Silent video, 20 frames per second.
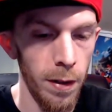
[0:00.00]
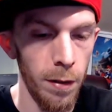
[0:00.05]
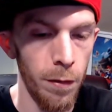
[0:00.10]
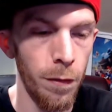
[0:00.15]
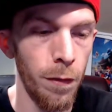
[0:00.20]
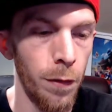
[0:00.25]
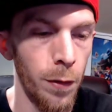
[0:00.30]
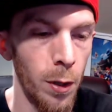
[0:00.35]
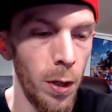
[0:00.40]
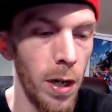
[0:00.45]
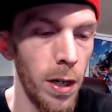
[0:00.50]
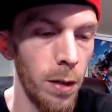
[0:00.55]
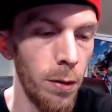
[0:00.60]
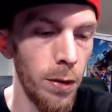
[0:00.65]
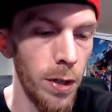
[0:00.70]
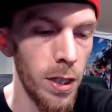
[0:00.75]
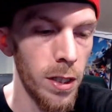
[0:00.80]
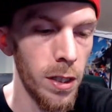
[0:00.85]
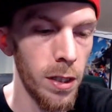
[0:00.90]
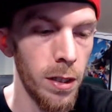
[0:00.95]
if for any
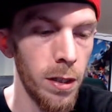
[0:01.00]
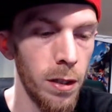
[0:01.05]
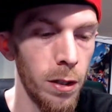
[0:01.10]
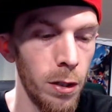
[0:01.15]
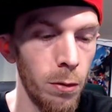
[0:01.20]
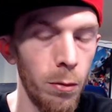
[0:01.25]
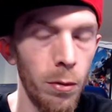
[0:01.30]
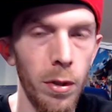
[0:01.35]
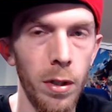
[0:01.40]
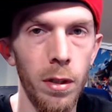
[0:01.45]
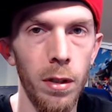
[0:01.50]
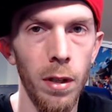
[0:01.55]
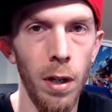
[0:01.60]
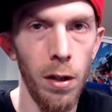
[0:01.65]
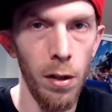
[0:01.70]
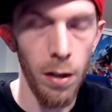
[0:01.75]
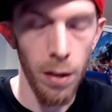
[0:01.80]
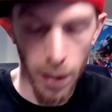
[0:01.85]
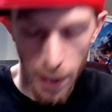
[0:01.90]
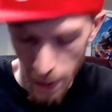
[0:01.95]
reason you
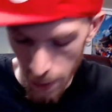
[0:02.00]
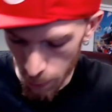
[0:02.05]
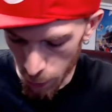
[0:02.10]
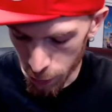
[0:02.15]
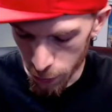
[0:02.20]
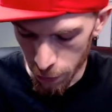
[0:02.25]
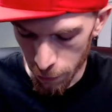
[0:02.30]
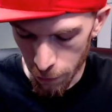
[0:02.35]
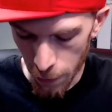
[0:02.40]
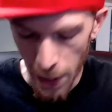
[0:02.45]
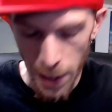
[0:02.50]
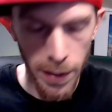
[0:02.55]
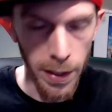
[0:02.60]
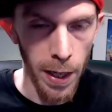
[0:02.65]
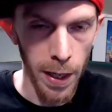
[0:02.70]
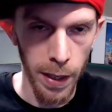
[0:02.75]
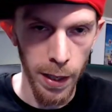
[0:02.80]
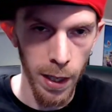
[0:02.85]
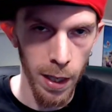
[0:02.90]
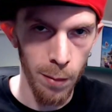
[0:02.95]
aren't able to find
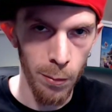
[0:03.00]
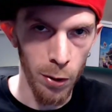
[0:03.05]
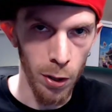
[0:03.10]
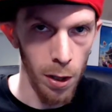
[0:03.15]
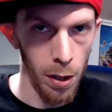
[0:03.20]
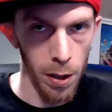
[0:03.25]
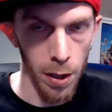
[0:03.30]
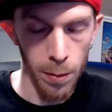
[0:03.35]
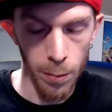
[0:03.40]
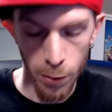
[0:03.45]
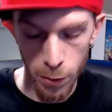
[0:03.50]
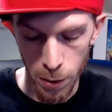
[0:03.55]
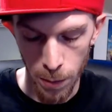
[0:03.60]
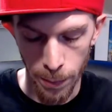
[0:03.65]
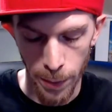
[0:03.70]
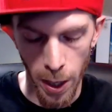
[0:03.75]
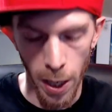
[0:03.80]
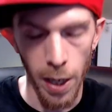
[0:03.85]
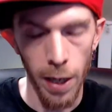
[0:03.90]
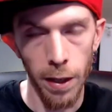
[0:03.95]
that game or aren't able to
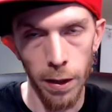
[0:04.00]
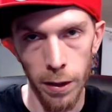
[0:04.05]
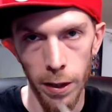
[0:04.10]
buy